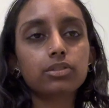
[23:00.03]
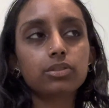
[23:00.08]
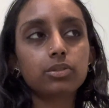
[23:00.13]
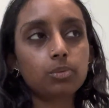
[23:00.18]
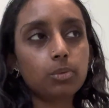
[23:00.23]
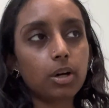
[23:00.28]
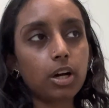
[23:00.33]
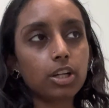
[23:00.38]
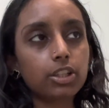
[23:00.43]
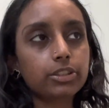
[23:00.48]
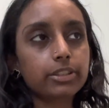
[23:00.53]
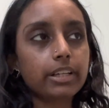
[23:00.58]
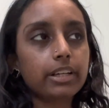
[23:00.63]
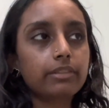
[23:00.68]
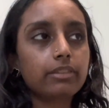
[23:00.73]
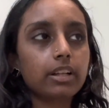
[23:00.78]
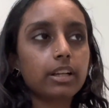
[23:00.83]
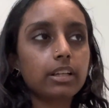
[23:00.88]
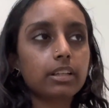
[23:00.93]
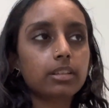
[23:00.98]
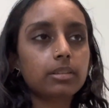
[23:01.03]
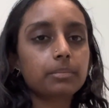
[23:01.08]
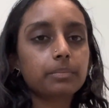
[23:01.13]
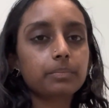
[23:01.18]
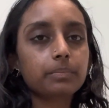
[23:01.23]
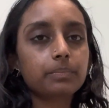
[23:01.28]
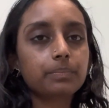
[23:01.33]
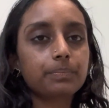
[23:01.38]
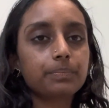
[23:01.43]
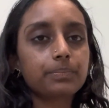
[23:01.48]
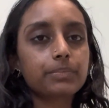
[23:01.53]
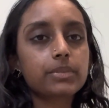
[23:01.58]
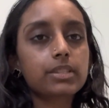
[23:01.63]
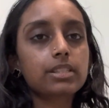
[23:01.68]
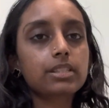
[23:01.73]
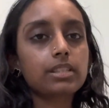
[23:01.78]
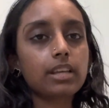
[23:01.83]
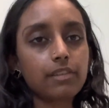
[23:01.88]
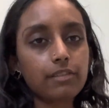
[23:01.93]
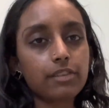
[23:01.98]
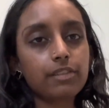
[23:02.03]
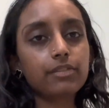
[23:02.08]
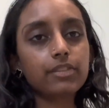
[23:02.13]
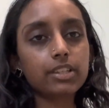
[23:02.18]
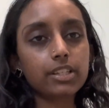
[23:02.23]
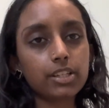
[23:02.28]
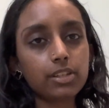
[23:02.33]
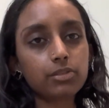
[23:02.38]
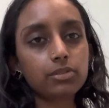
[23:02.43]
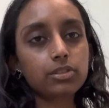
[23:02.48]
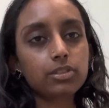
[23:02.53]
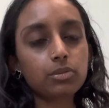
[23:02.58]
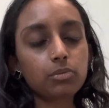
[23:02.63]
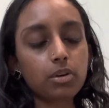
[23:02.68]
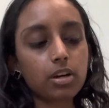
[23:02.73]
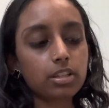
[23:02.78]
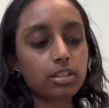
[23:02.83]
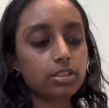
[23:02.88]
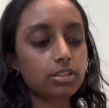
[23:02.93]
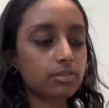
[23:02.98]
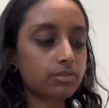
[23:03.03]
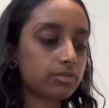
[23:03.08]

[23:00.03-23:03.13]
to watch. I have like 7 videos to watch